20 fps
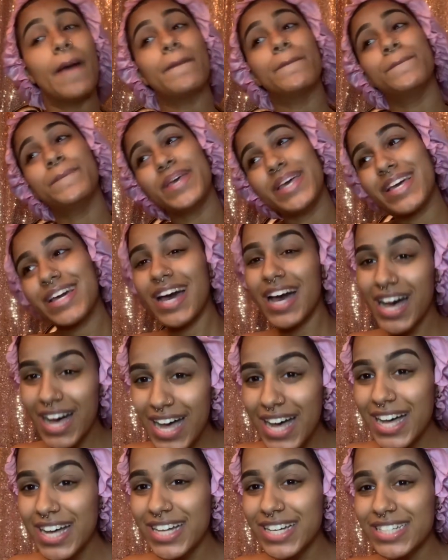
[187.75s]

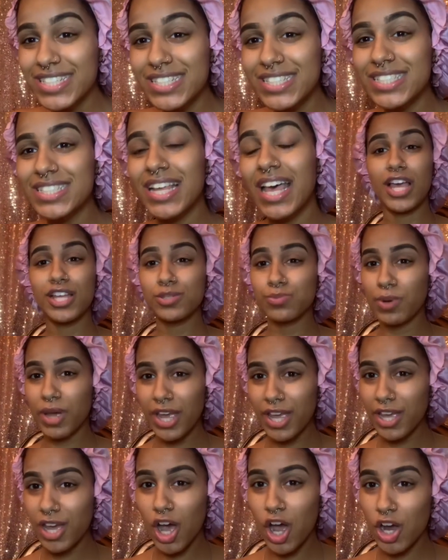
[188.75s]
because it's
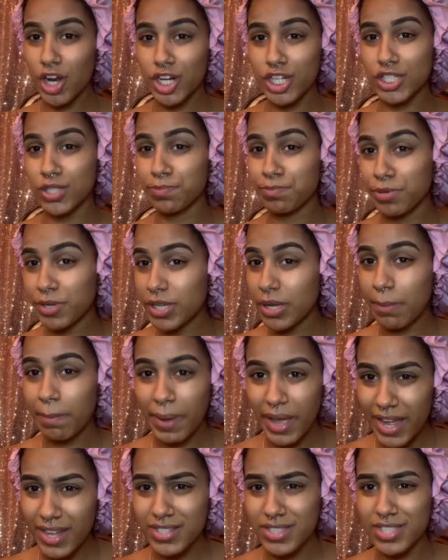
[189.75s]
way harder to pull your
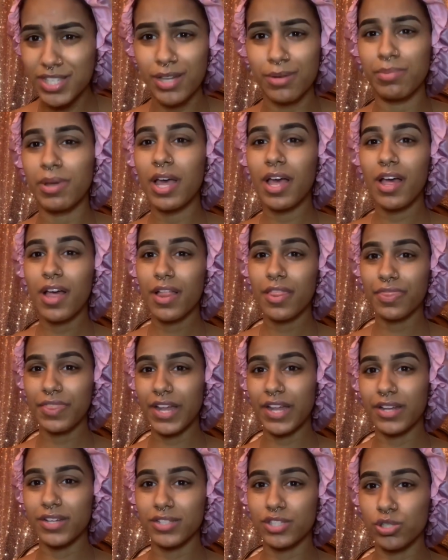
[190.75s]
pants up
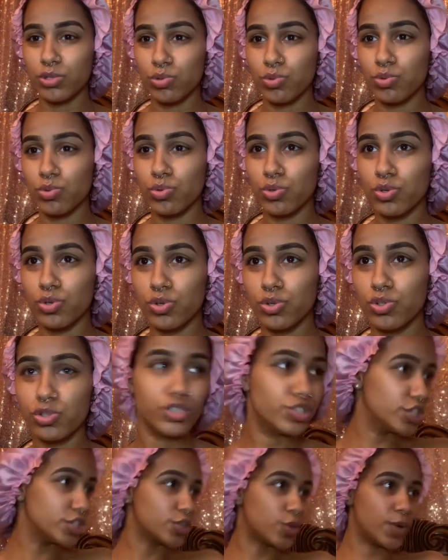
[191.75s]
than to
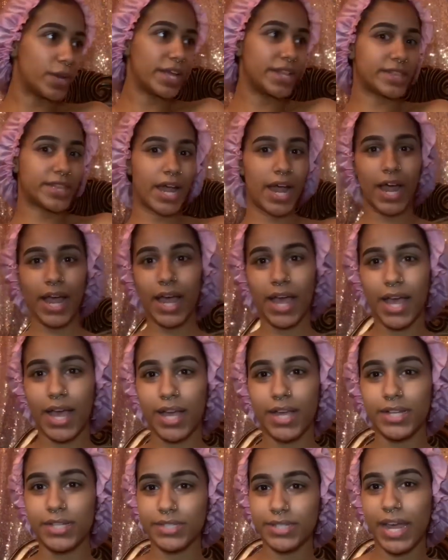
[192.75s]
just go like that
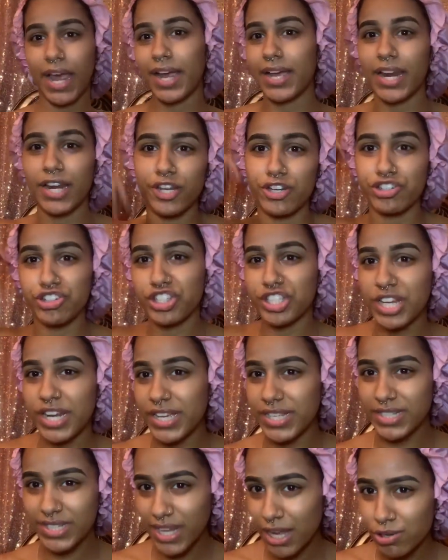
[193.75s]
and act like you're just
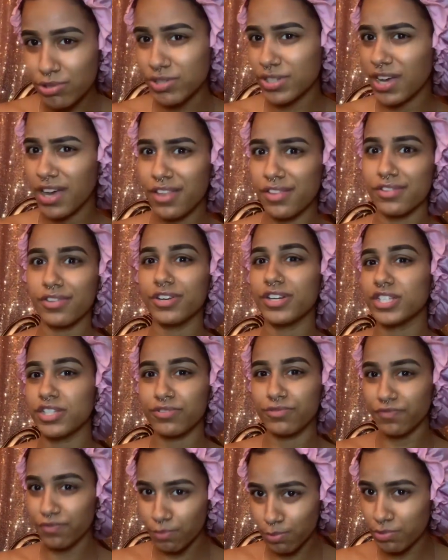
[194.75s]
laying down together. It's,
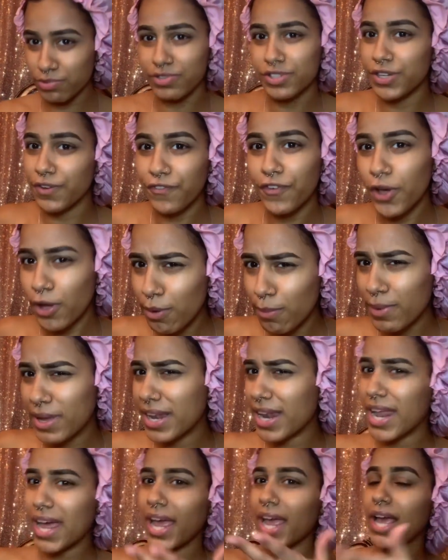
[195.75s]
you feel me?
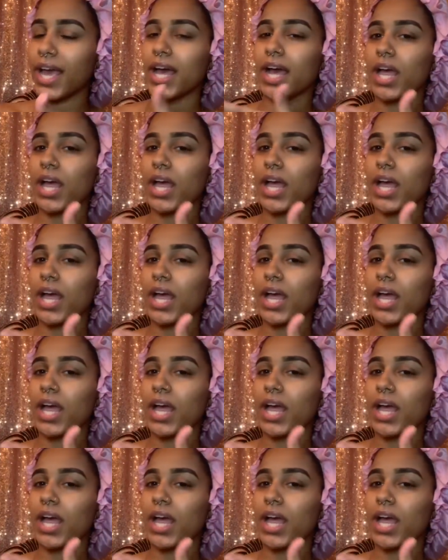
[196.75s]
Like,